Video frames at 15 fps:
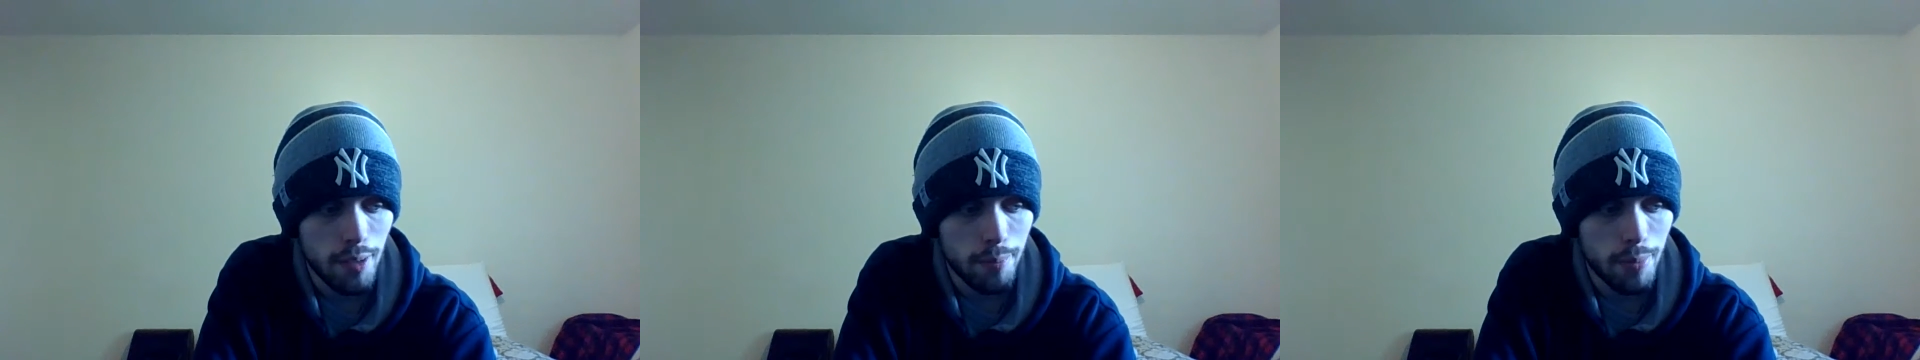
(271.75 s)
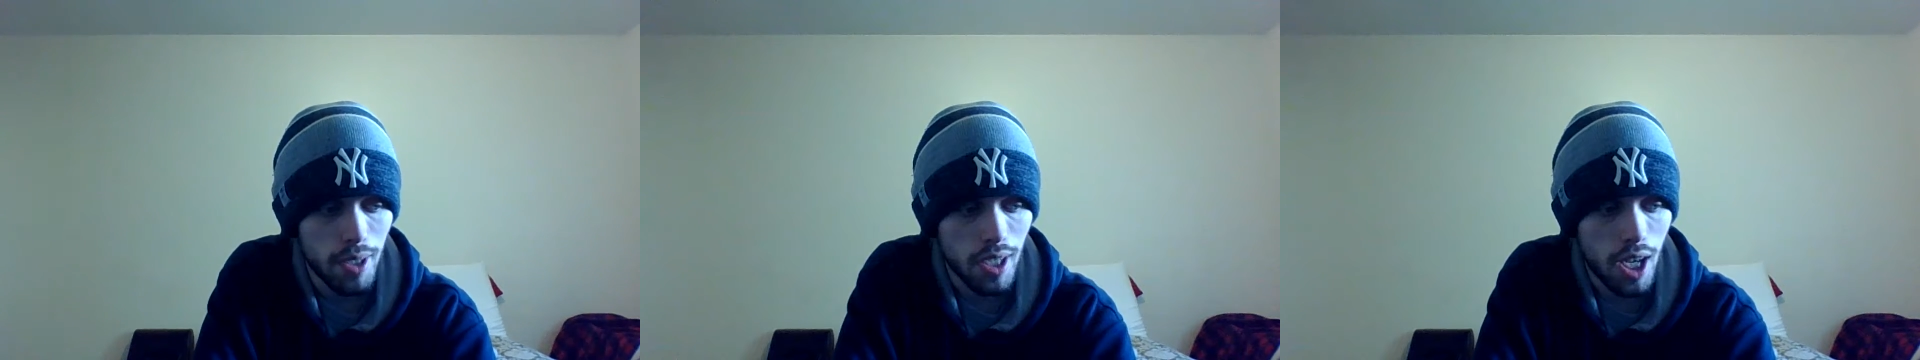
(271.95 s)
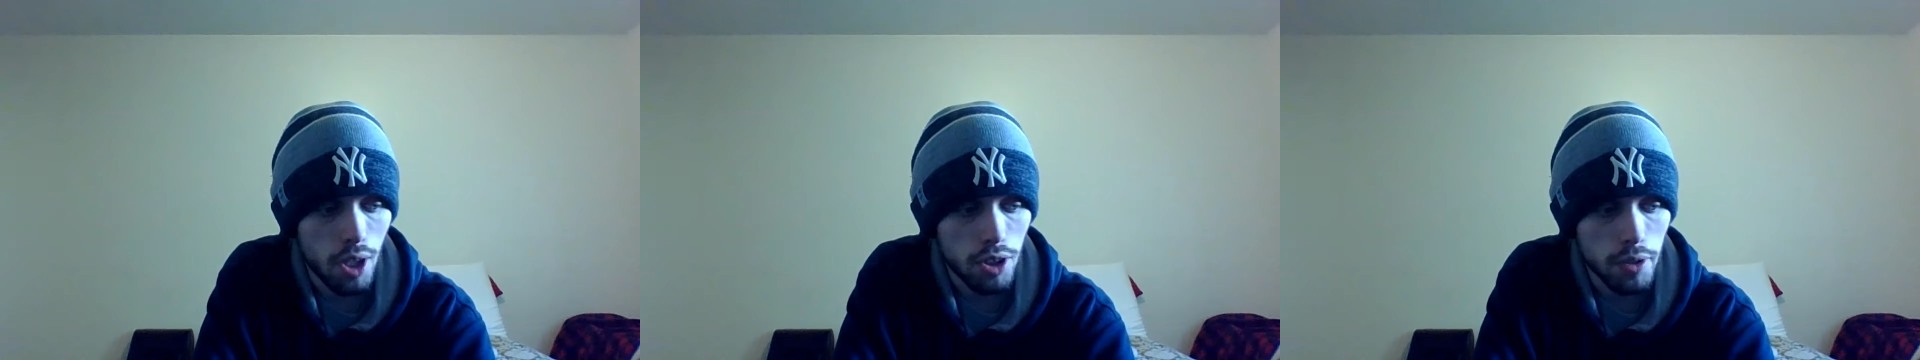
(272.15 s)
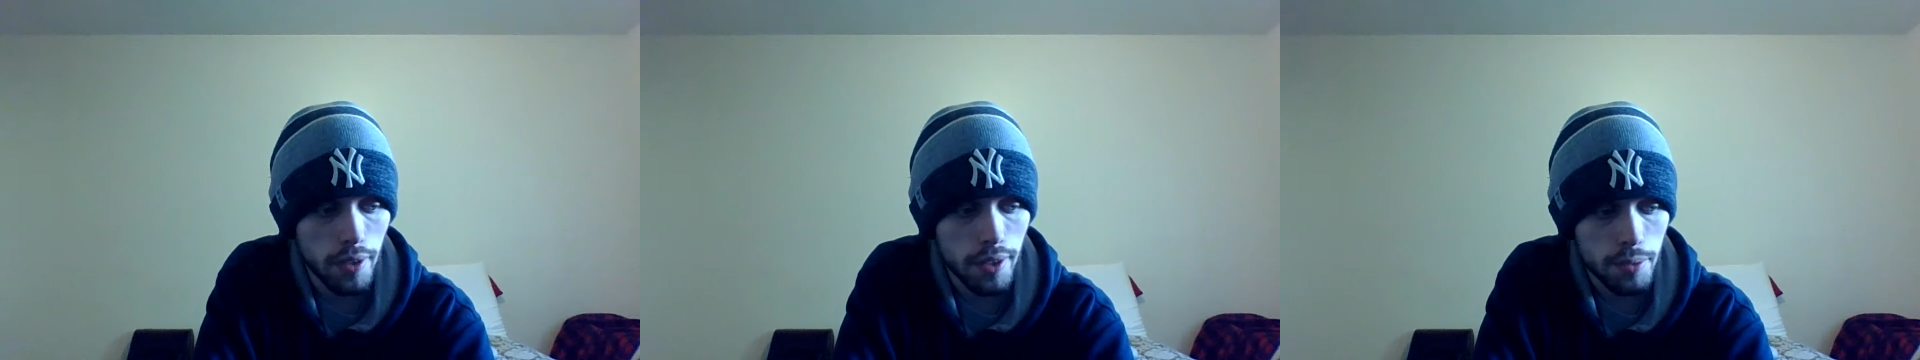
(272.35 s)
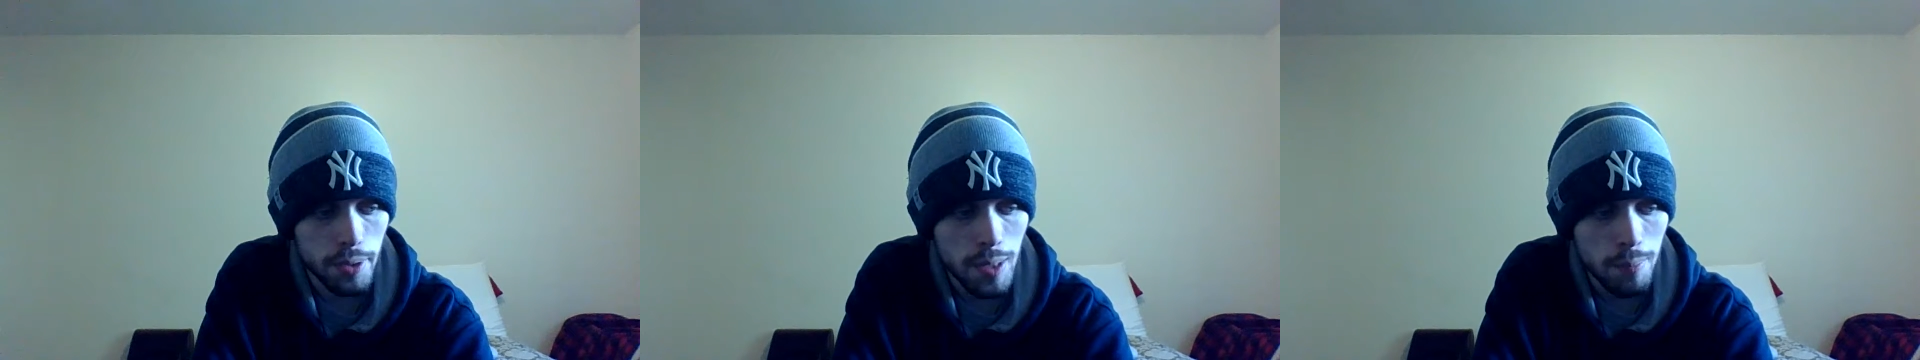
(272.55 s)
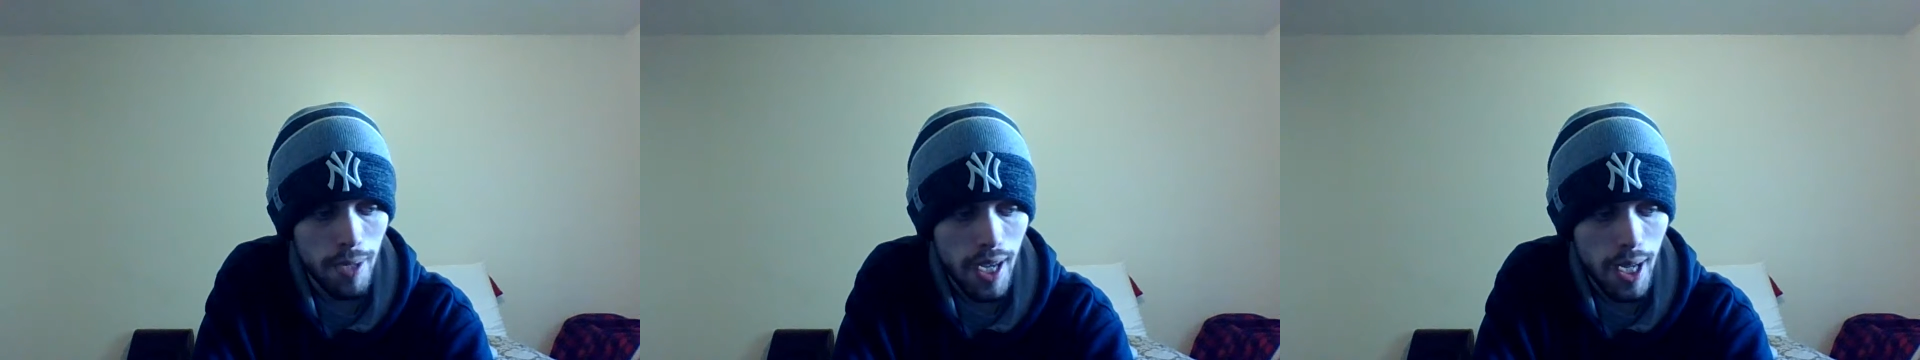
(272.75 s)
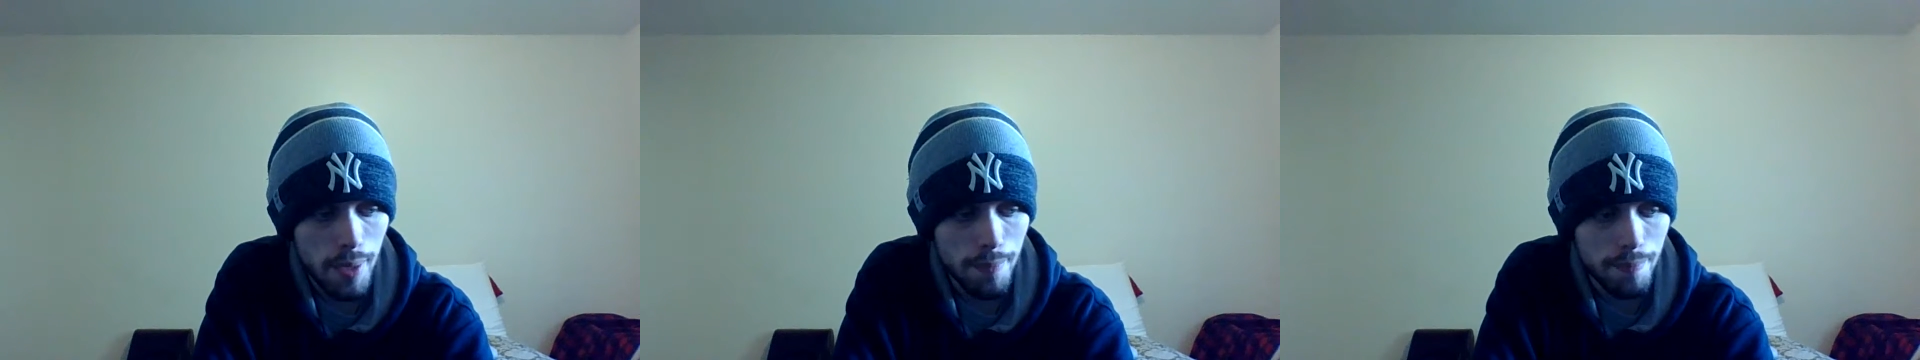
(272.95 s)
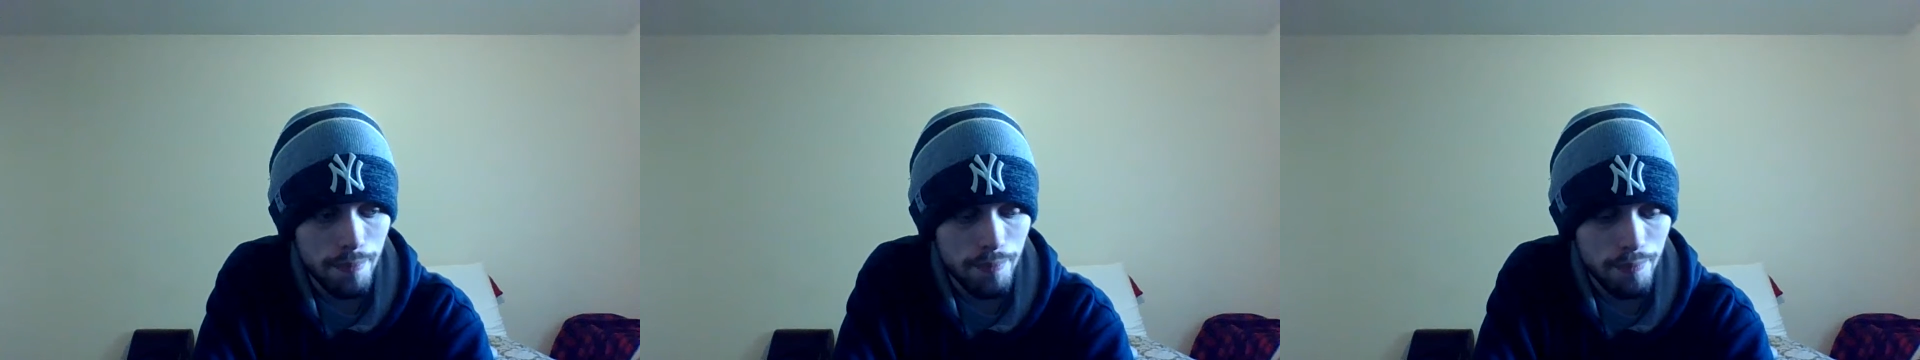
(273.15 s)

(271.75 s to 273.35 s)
But I'll go with Green Bay.